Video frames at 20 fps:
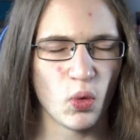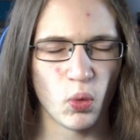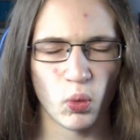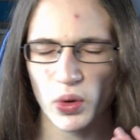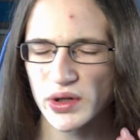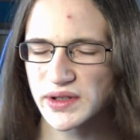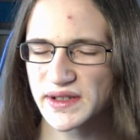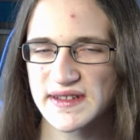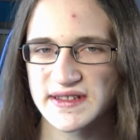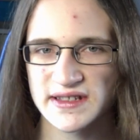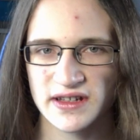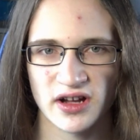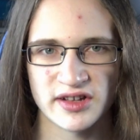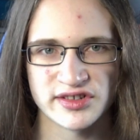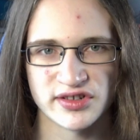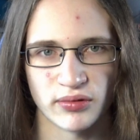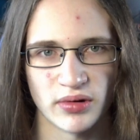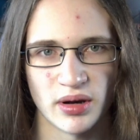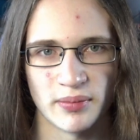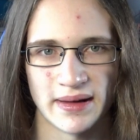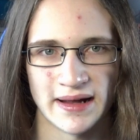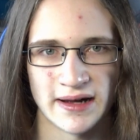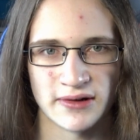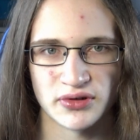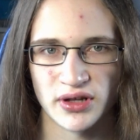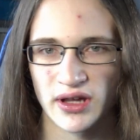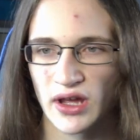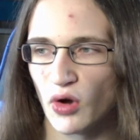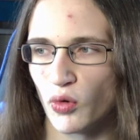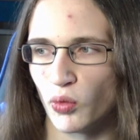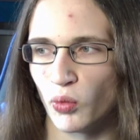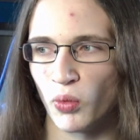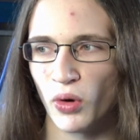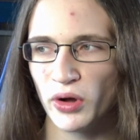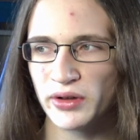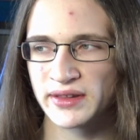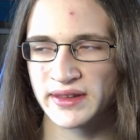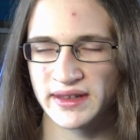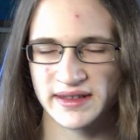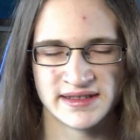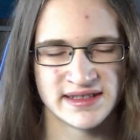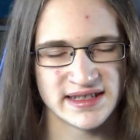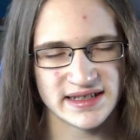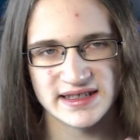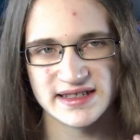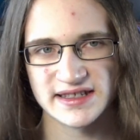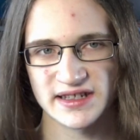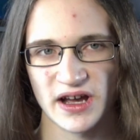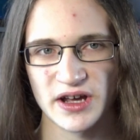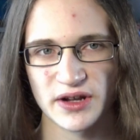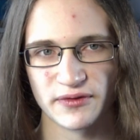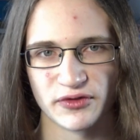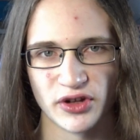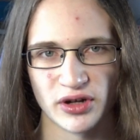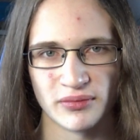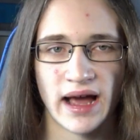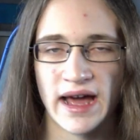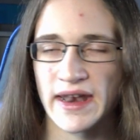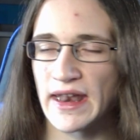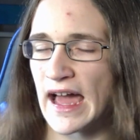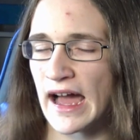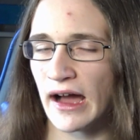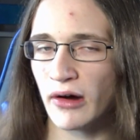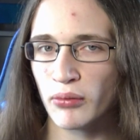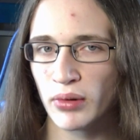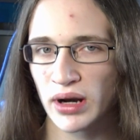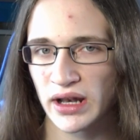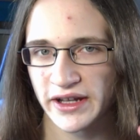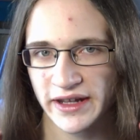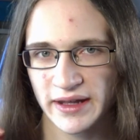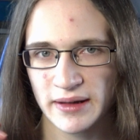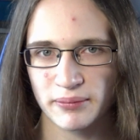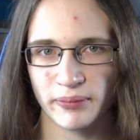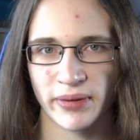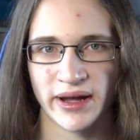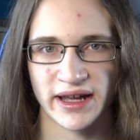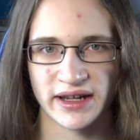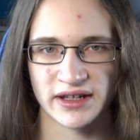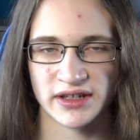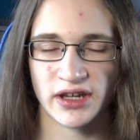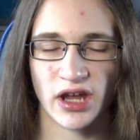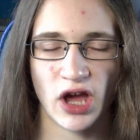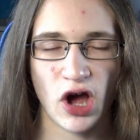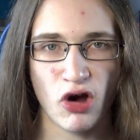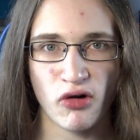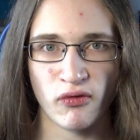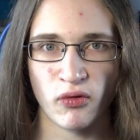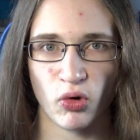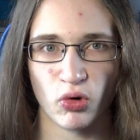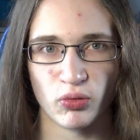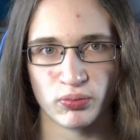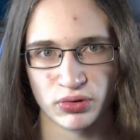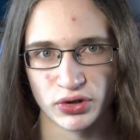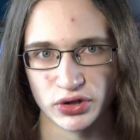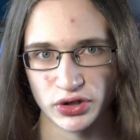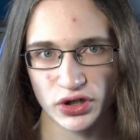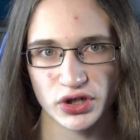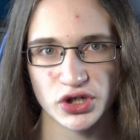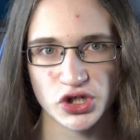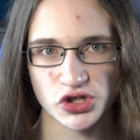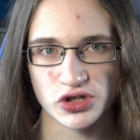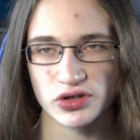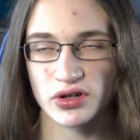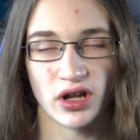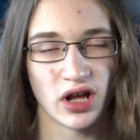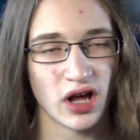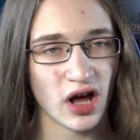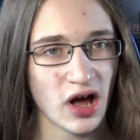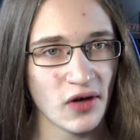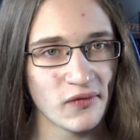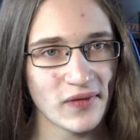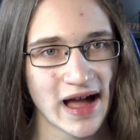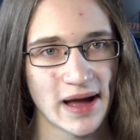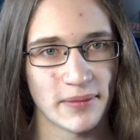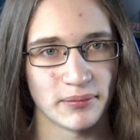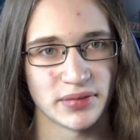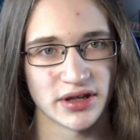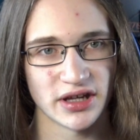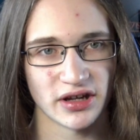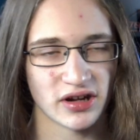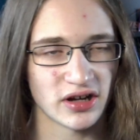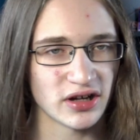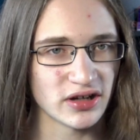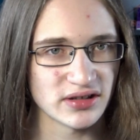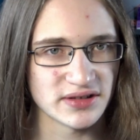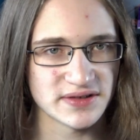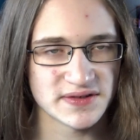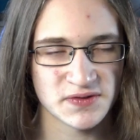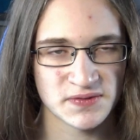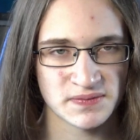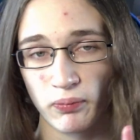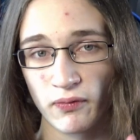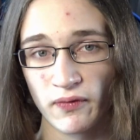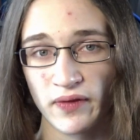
what these cards are all about, what's inside of them, and how will it impact the overall production of Ampere cards.